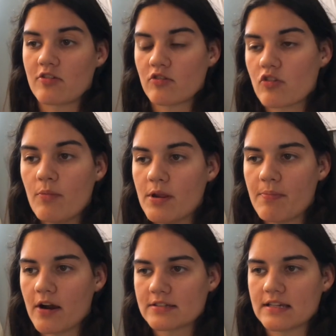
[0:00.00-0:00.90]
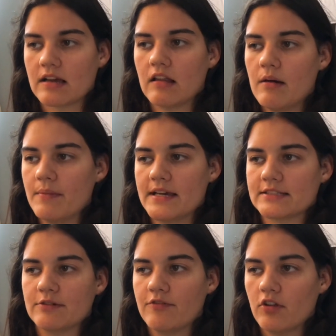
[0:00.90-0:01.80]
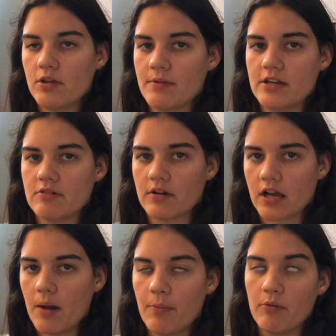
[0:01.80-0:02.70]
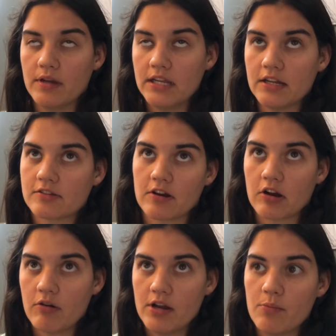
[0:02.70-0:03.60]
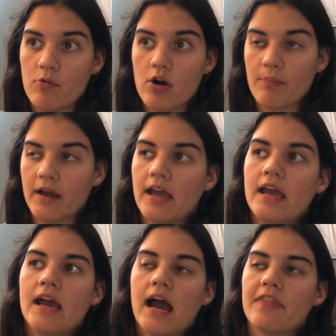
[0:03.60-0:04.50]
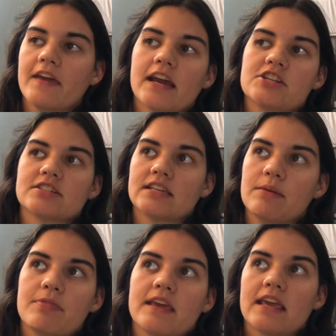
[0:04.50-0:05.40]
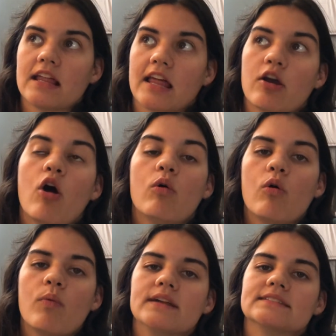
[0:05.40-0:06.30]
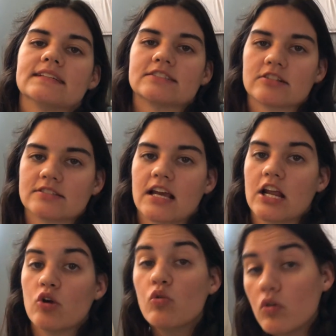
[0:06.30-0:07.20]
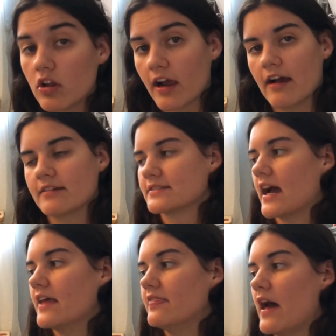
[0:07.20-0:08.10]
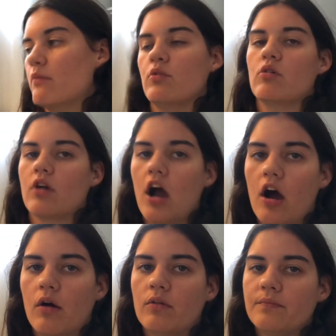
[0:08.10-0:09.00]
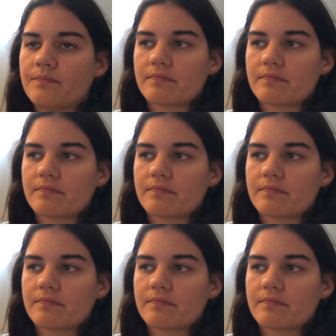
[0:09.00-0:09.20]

There's so many parks in Columbus, and we've only been to a couple. We need to start going to more, but I think I just keep thinking, like, oh, well, once it starts getting cooler outside, then we'll go.